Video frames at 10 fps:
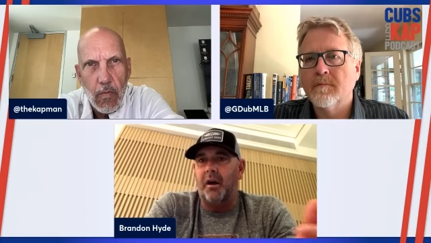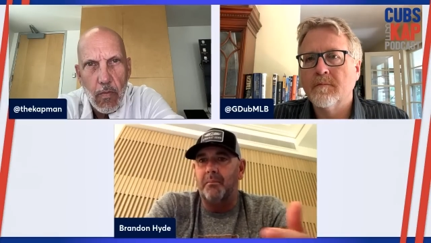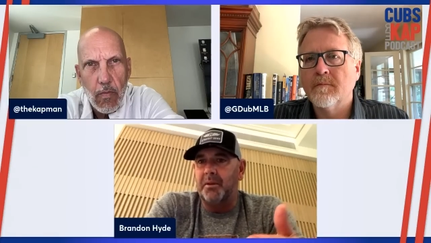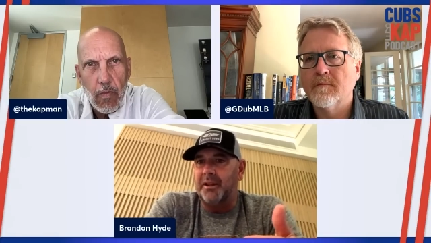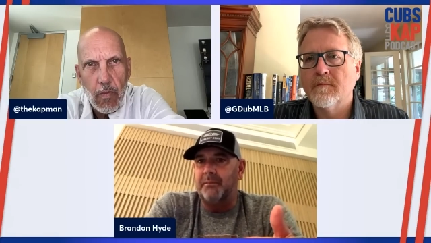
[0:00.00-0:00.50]

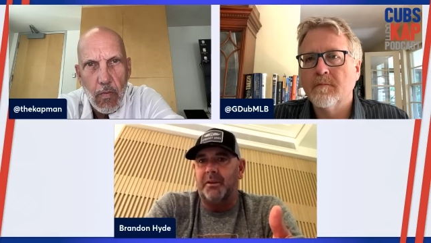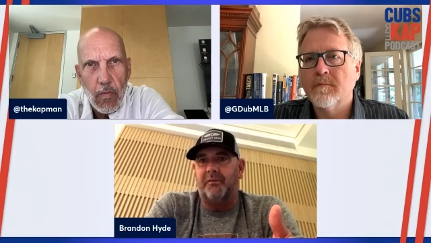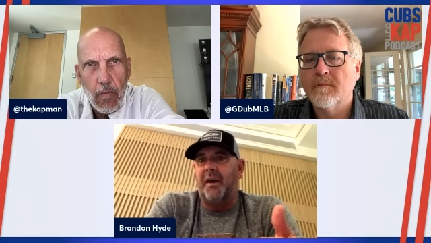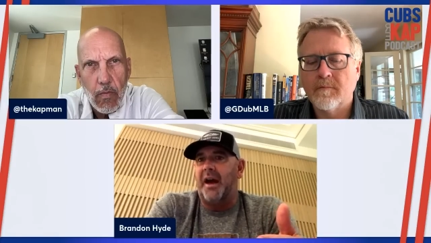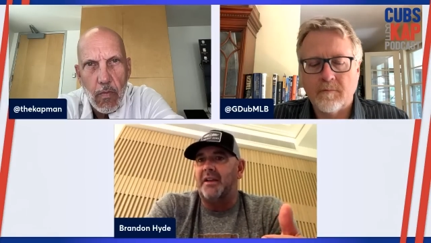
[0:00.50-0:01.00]
Speaker 1: Unbelievably
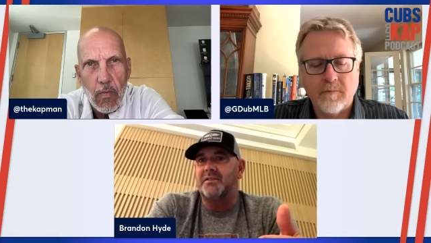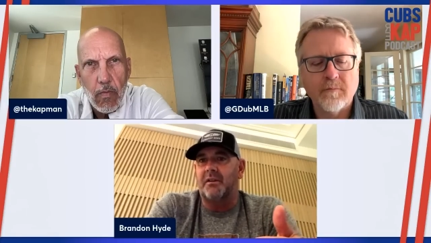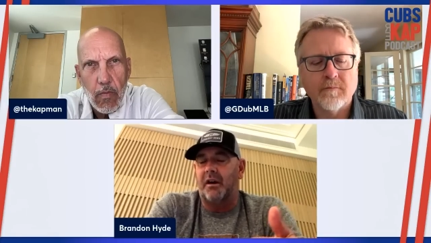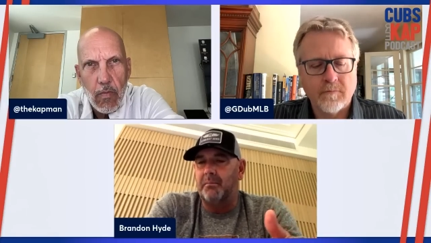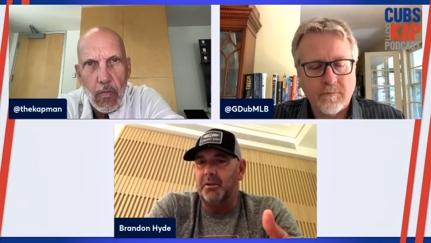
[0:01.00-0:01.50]
fast,
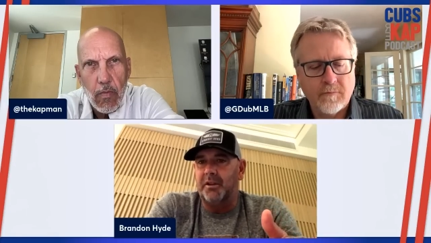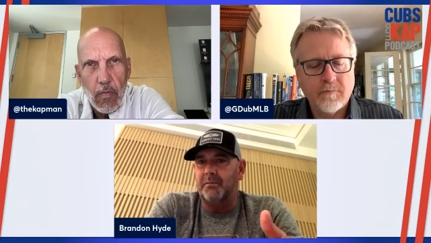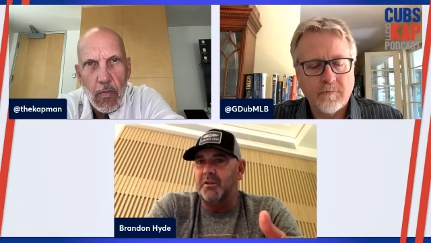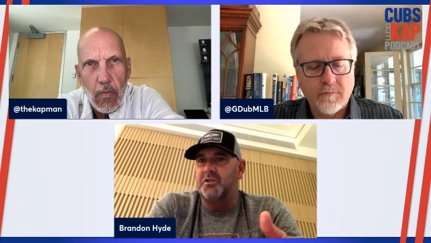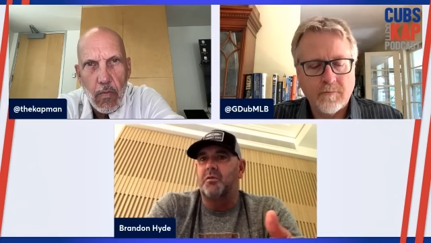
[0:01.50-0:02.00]

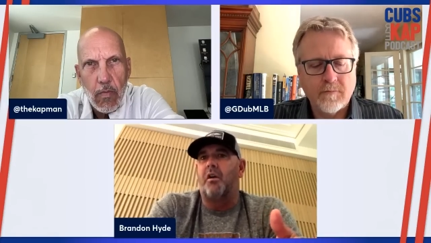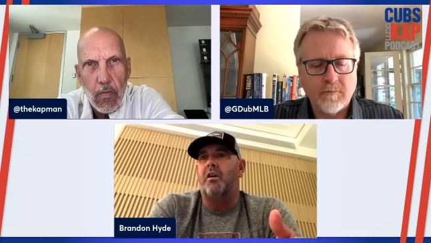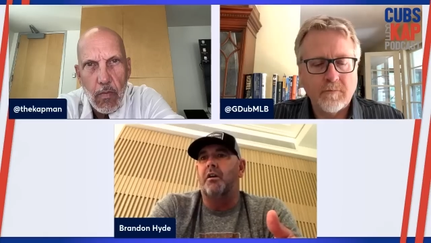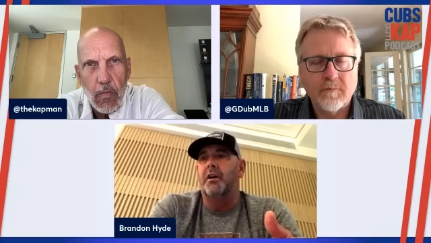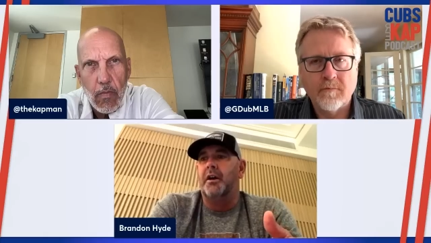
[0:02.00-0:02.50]
unbelievably
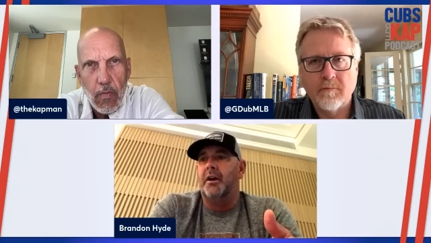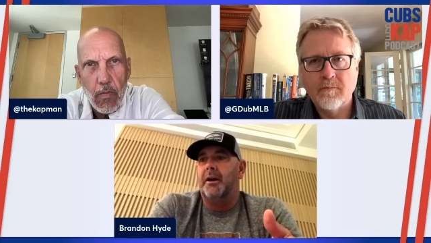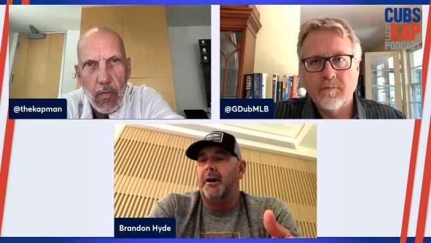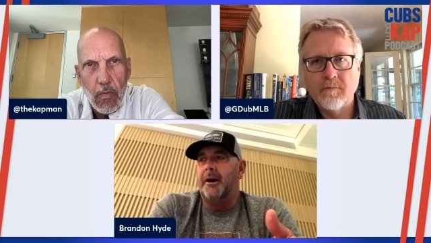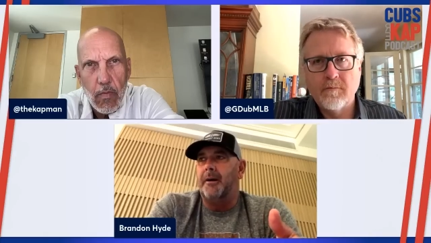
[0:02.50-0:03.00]
strong,
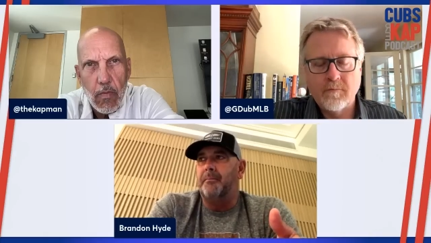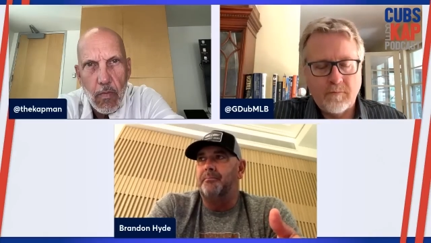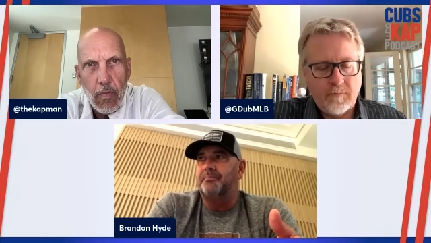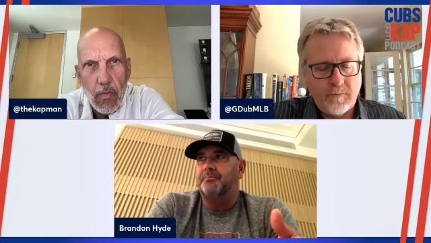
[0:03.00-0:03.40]
um,